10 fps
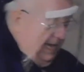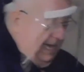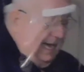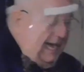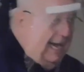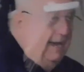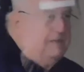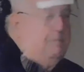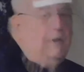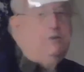And
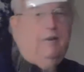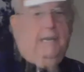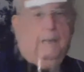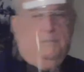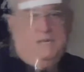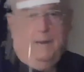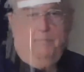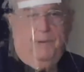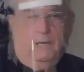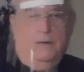especially it comes
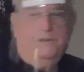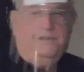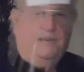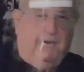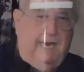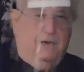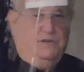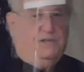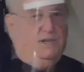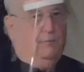up because the kids
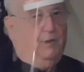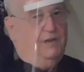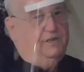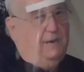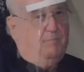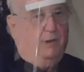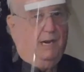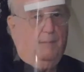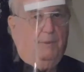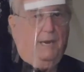are the ones that bring
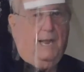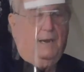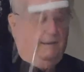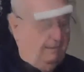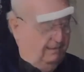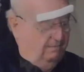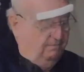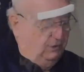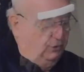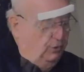up a lot of
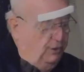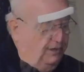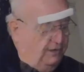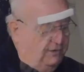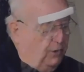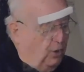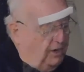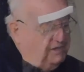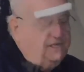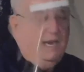good
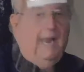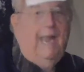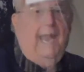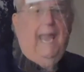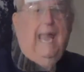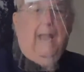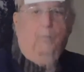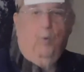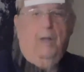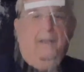thoughts. And
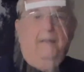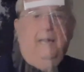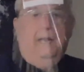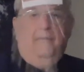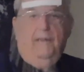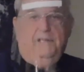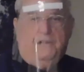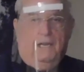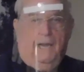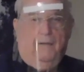one is these
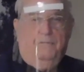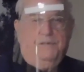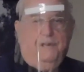gloves.